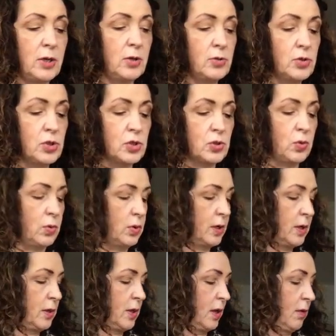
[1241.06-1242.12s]
to use the scoring
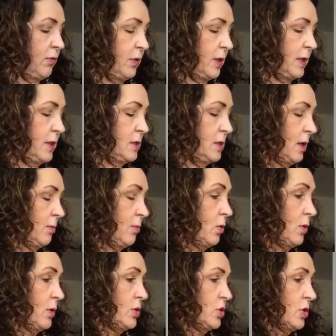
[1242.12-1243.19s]
thing for this. I'm
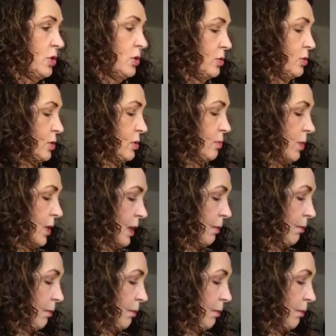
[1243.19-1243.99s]
going to use my